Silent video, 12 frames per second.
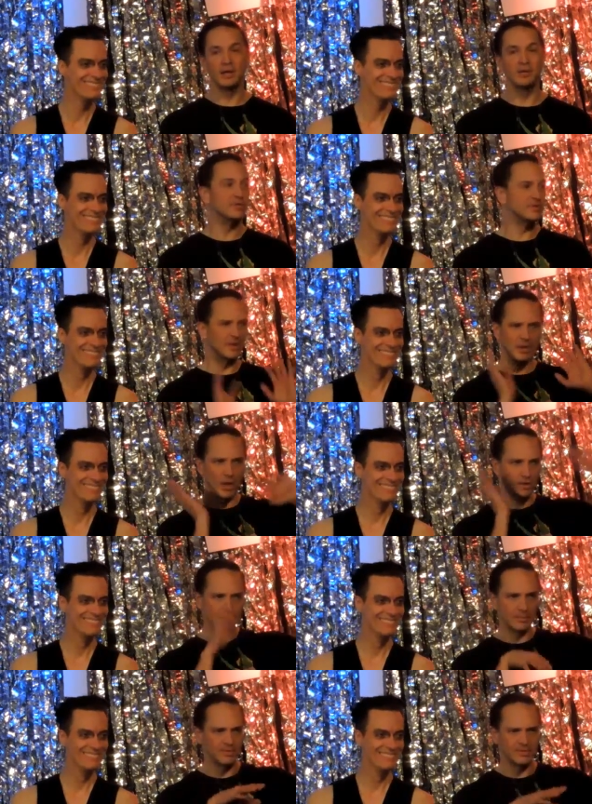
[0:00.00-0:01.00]
Speaker 1: And this is a
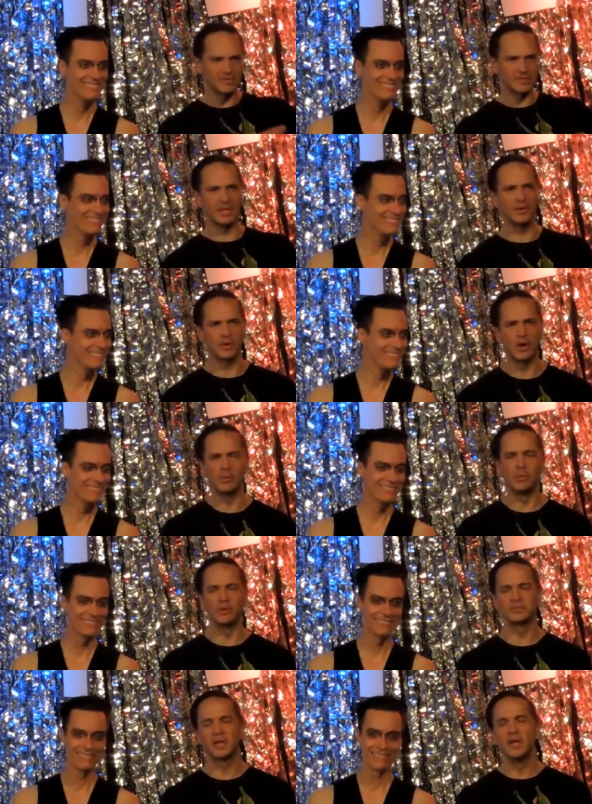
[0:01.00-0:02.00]
long time. This was a year ago
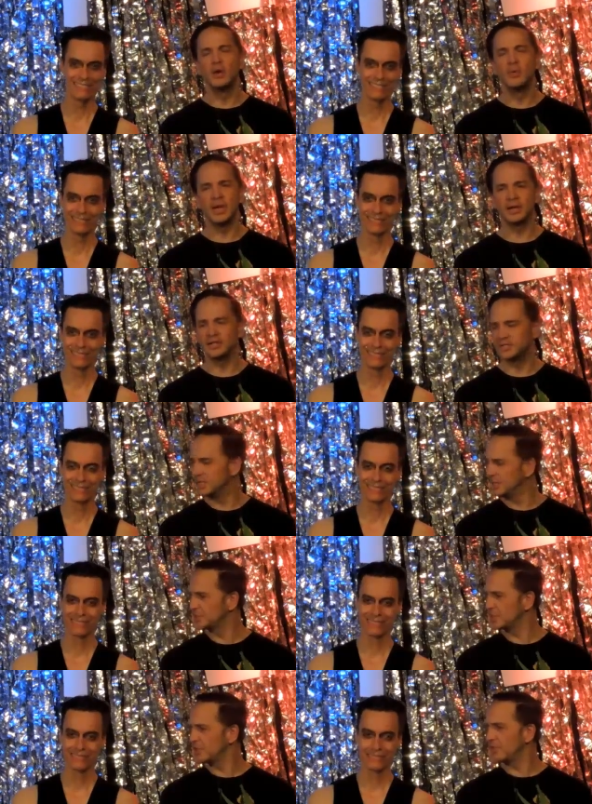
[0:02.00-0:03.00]
almost. We hadn't seen
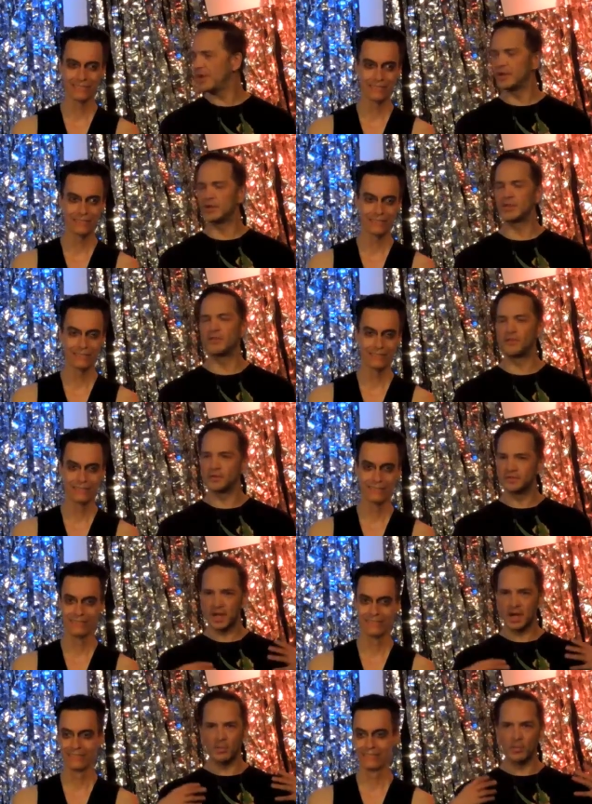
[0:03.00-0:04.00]
each other, and the
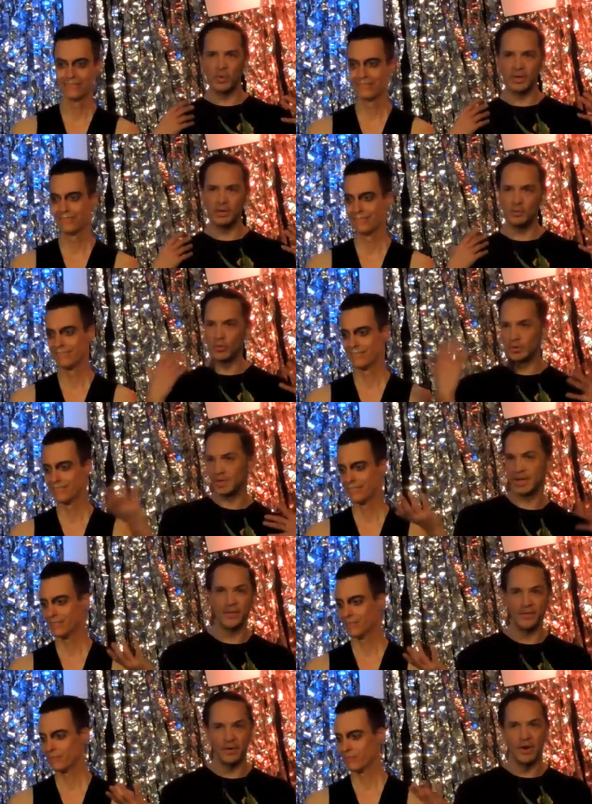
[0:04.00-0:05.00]
first time we were
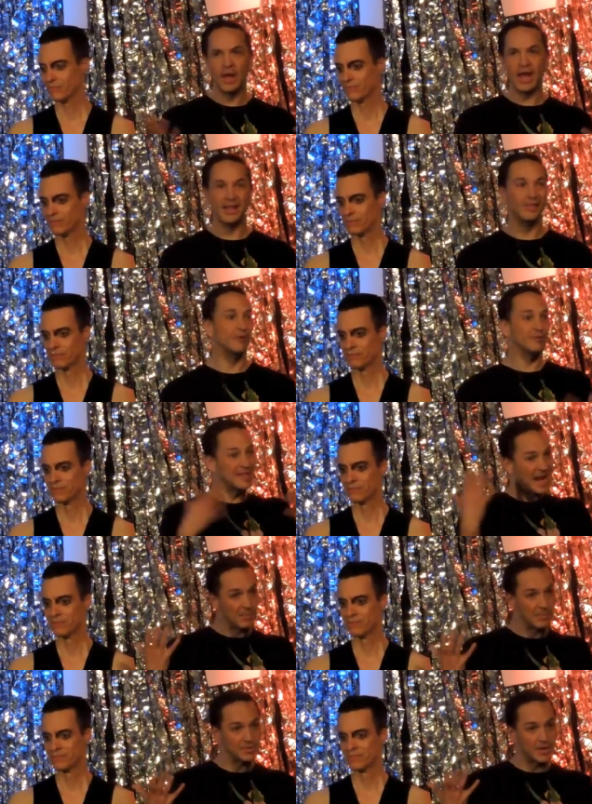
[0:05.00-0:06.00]
together, and there was
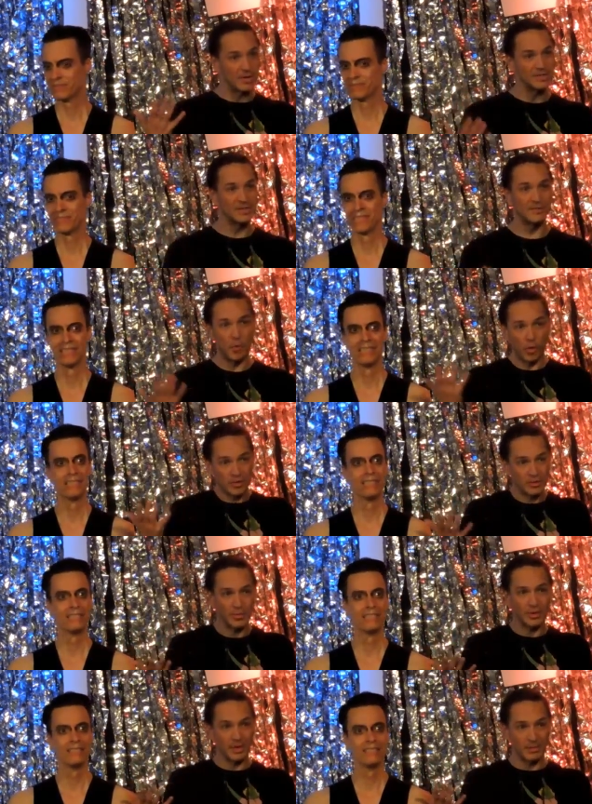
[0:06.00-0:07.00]
cameras on us. Of
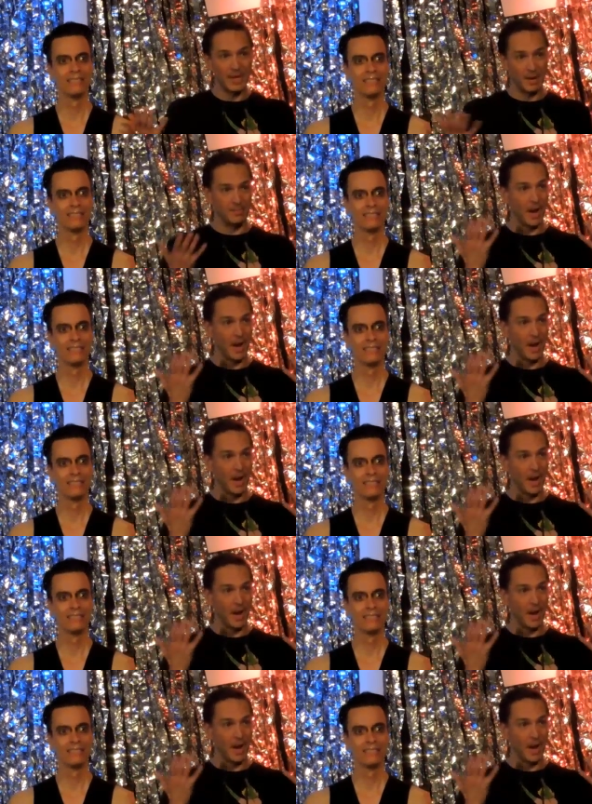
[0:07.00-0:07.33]
course, we're going to be